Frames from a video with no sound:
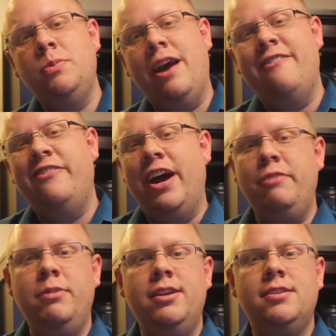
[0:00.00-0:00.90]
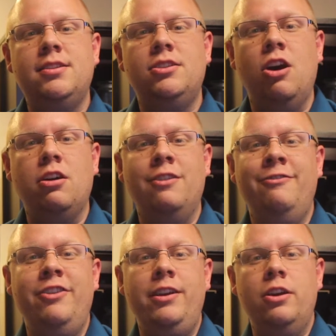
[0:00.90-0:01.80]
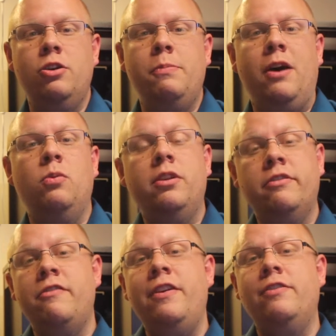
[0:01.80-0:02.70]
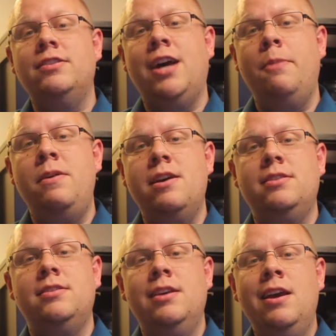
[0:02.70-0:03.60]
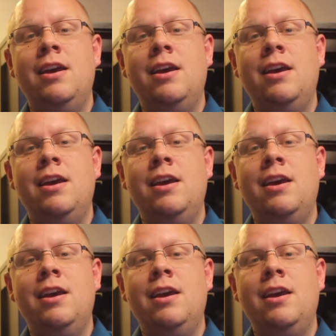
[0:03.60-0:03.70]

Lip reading: we got 5 minutes to talk on video about one of our favorite topics,